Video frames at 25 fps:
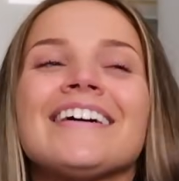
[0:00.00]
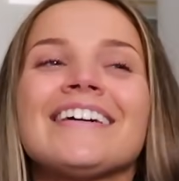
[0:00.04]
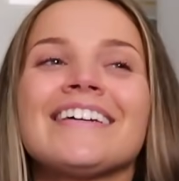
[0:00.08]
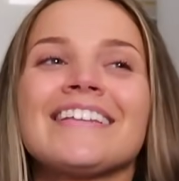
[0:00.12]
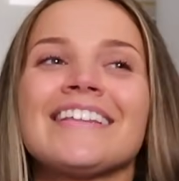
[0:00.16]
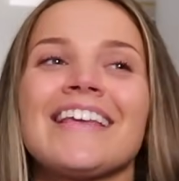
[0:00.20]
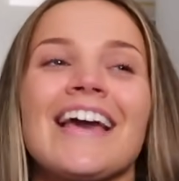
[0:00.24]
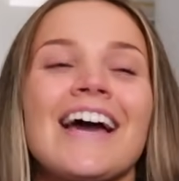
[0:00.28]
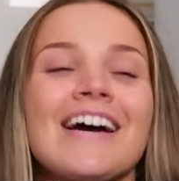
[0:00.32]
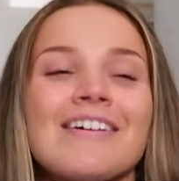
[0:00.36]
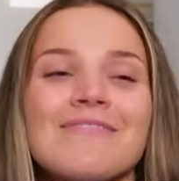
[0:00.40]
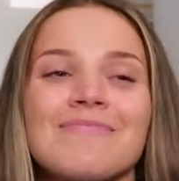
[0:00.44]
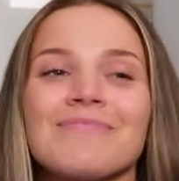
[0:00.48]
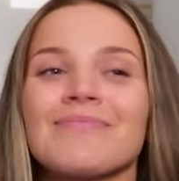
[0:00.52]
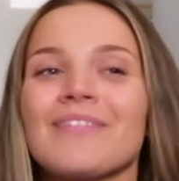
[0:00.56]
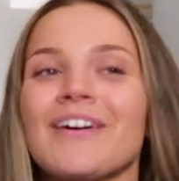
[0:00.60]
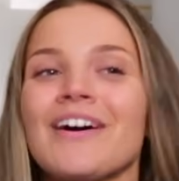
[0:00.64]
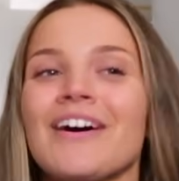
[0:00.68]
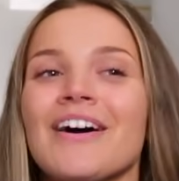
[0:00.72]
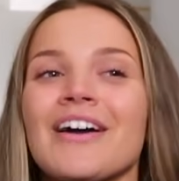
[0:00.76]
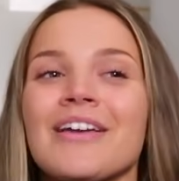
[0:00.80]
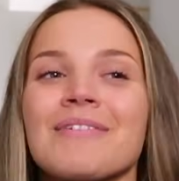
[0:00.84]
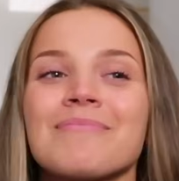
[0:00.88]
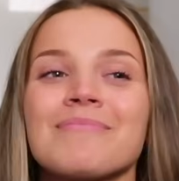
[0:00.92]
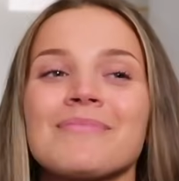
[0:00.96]
yeah,
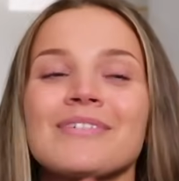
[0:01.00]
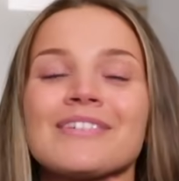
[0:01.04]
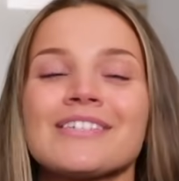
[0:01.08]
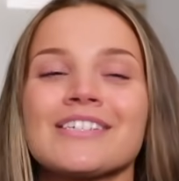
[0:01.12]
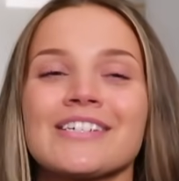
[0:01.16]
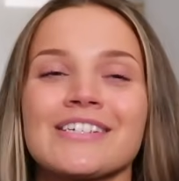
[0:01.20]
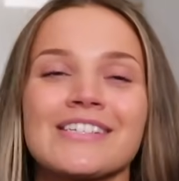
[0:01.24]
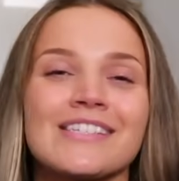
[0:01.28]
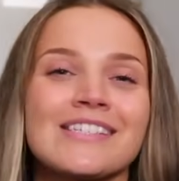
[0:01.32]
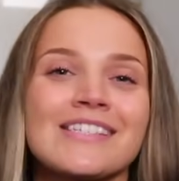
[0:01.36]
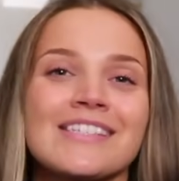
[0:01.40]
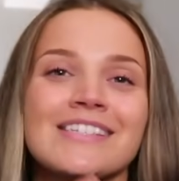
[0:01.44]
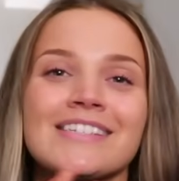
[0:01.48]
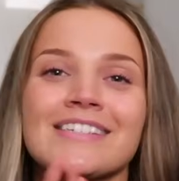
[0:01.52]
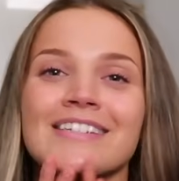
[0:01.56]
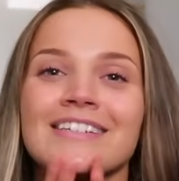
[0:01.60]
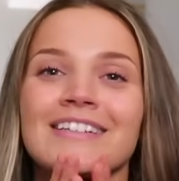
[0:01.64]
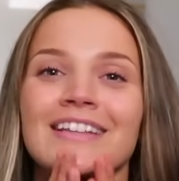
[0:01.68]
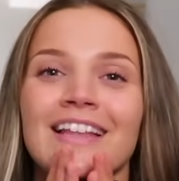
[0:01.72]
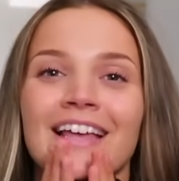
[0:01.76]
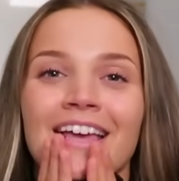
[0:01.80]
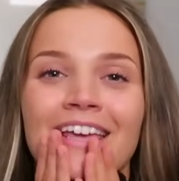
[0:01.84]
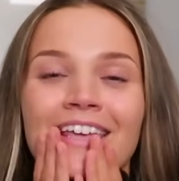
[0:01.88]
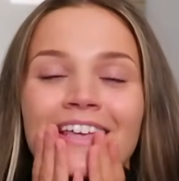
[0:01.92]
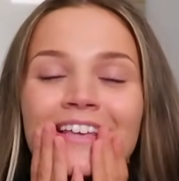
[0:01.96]
I'm just,
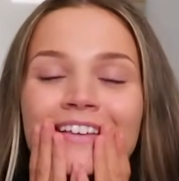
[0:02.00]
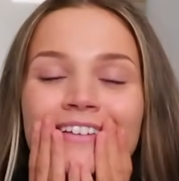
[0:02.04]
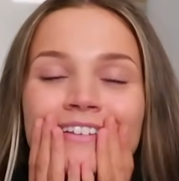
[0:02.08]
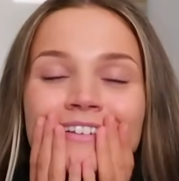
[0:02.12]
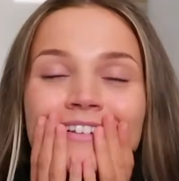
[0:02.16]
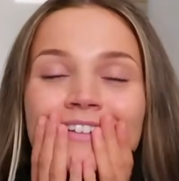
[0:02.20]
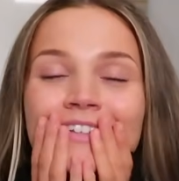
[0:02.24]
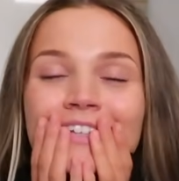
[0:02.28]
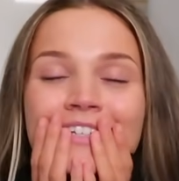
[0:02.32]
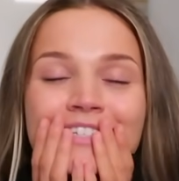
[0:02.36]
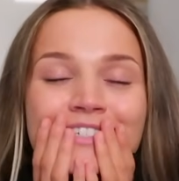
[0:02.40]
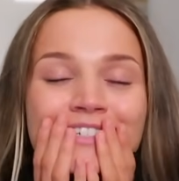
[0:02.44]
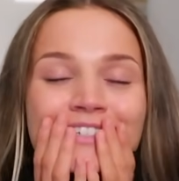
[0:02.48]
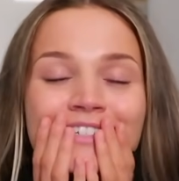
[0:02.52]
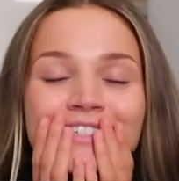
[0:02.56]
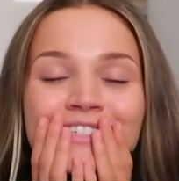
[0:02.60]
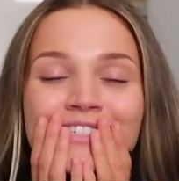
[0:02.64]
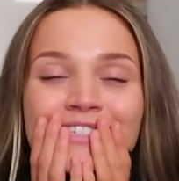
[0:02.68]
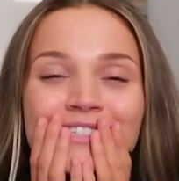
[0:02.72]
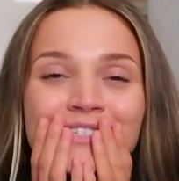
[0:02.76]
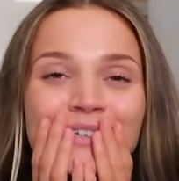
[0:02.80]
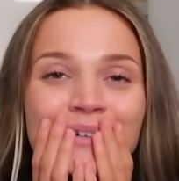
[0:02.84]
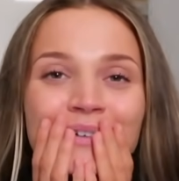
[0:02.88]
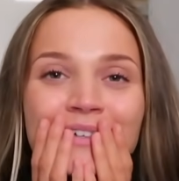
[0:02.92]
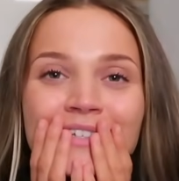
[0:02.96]
like, literally
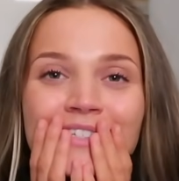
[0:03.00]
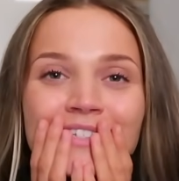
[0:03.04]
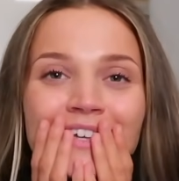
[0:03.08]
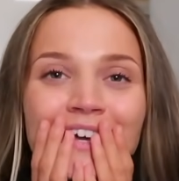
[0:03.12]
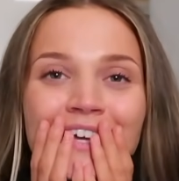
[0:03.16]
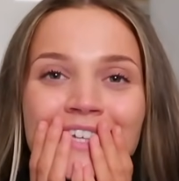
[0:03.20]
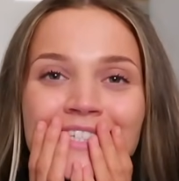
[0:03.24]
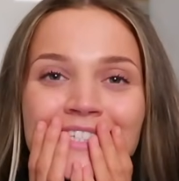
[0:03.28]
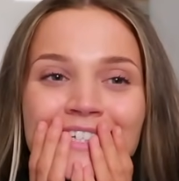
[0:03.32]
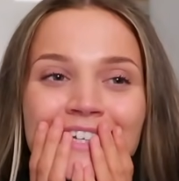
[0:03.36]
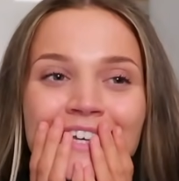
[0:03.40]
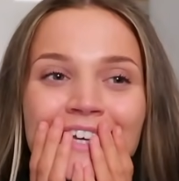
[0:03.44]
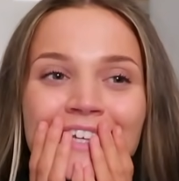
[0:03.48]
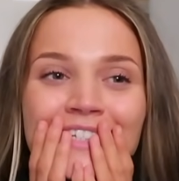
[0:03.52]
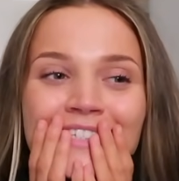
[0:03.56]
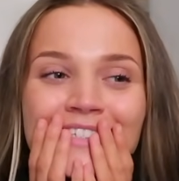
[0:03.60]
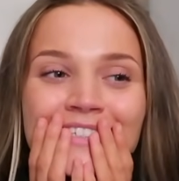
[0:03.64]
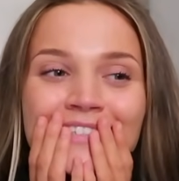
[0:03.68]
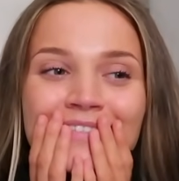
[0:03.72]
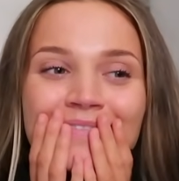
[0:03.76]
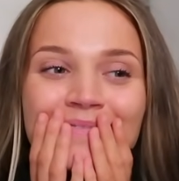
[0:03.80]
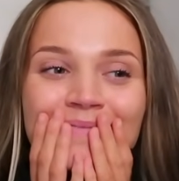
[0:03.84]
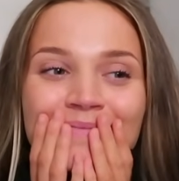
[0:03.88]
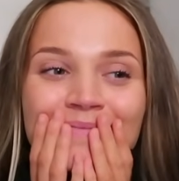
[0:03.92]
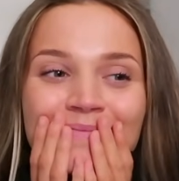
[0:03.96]
so excited
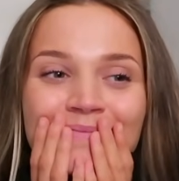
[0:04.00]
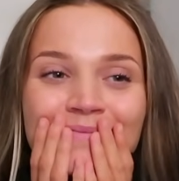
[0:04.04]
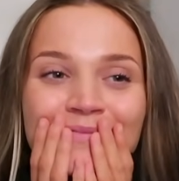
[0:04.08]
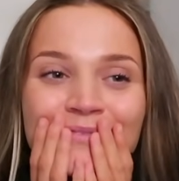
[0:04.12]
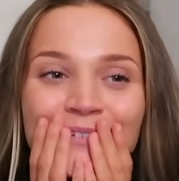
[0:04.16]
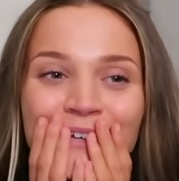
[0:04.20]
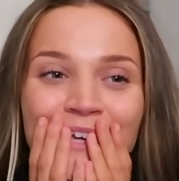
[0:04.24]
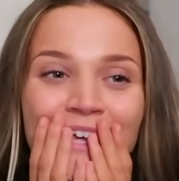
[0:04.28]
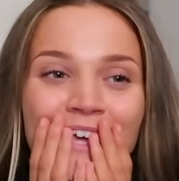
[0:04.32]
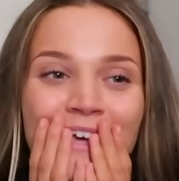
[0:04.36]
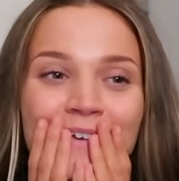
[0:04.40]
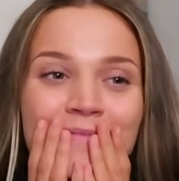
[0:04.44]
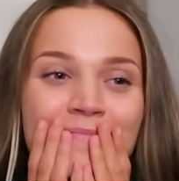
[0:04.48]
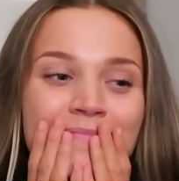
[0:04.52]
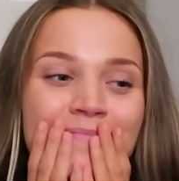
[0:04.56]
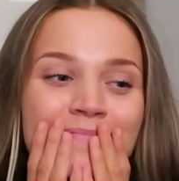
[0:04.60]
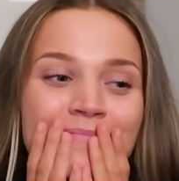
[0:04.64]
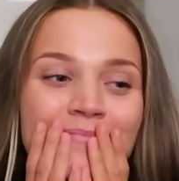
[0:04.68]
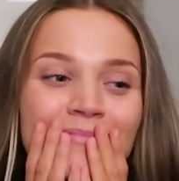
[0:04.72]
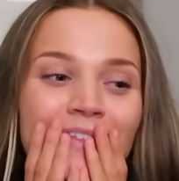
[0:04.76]
for him.